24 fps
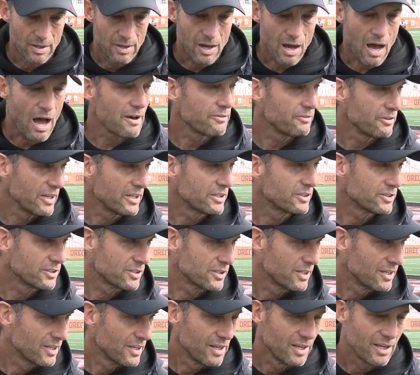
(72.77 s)
offense,
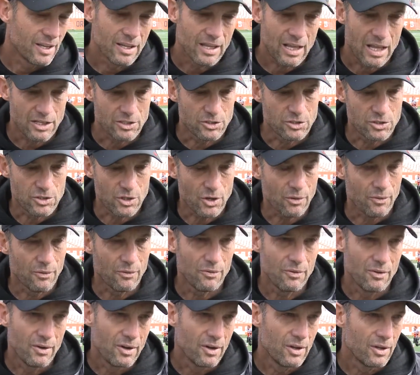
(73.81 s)
mm-hmm. and so
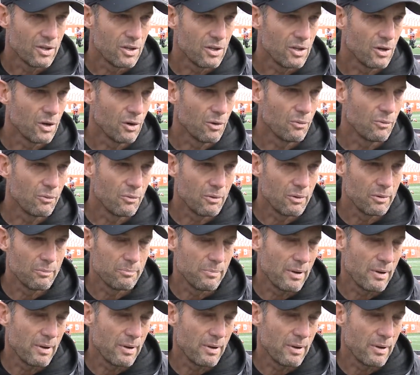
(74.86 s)
you know.